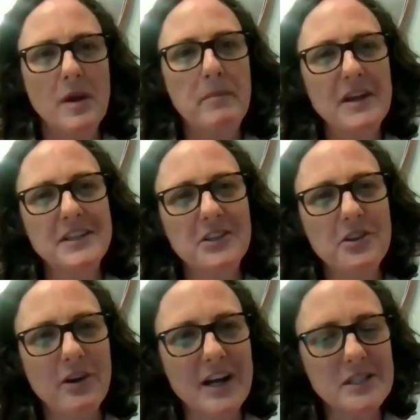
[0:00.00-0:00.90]
Basically
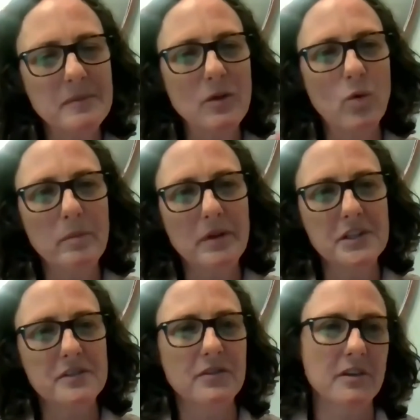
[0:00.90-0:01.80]
there has to be one
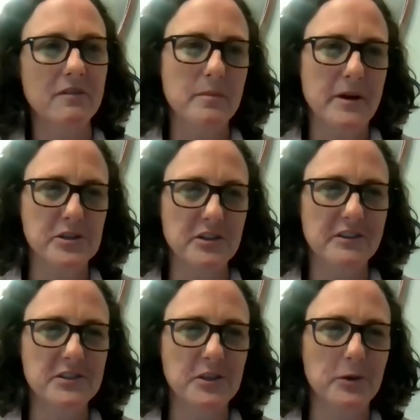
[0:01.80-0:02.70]
place for the
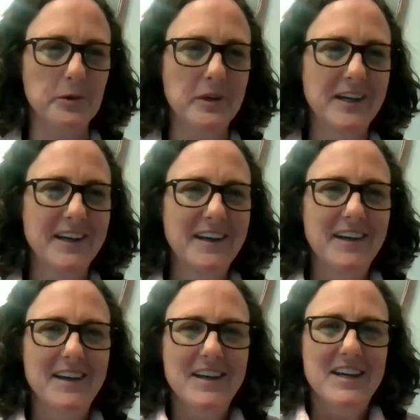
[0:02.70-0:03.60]
information. So
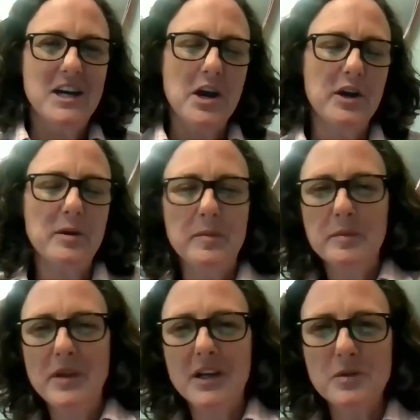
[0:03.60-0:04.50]

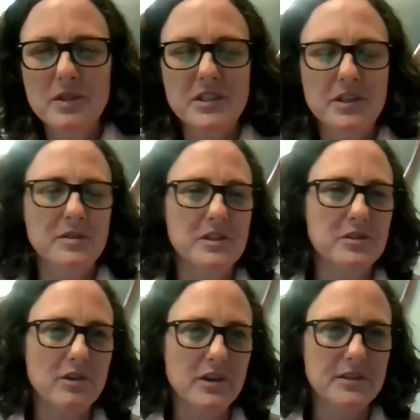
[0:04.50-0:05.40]
that's what DOT
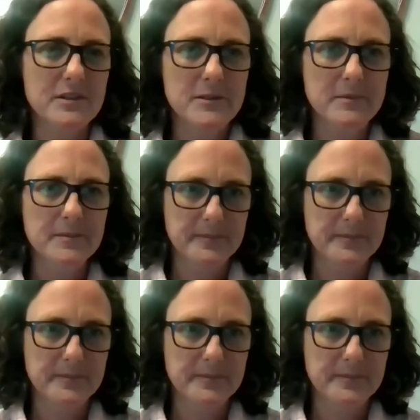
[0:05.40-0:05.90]
stressed.